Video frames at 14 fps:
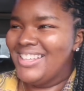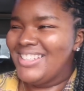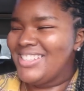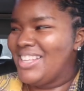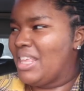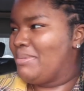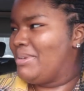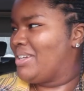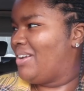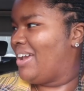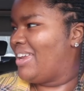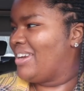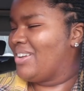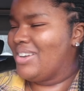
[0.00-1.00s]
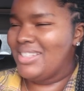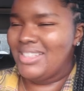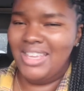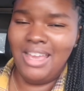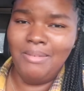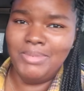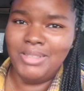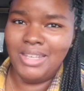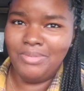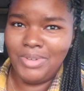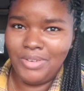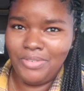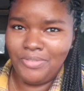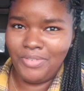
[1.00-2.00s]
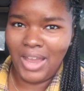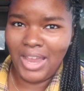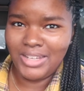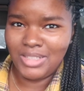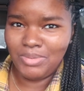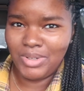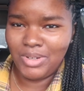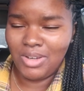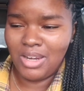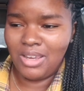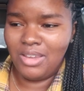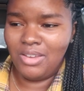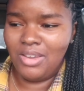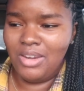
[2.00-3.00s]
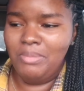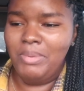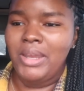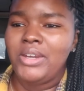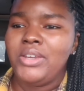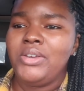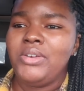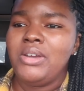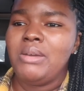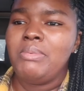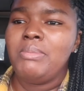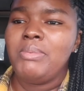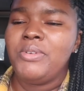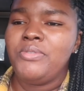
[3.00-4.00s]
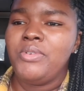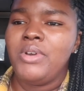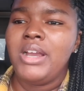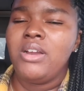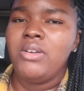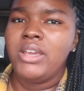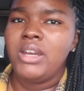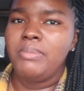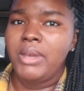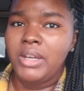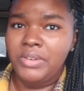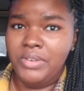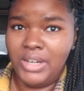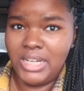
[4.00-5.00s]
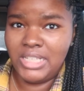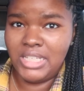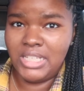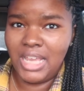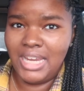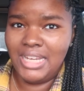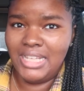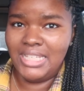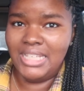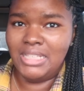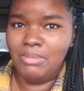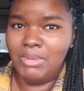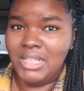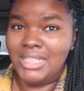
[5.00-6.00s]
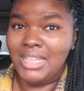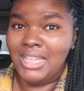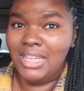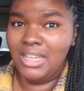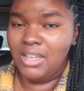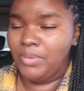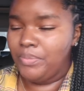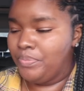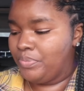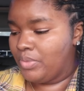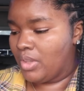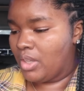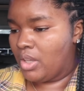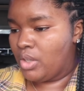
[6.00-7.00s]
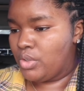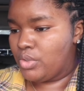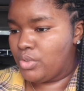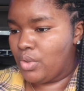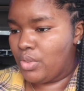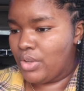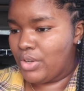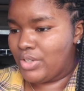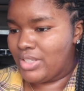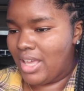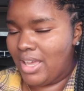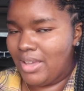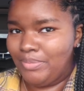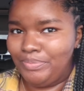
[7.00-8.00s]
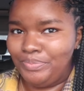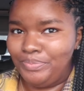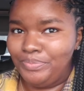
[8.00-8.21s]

So let me go ahead and go to Sam's and we'll find somewhere to get a pedicure. But before I go get a pedicure, I need to get something to eat. So there's that.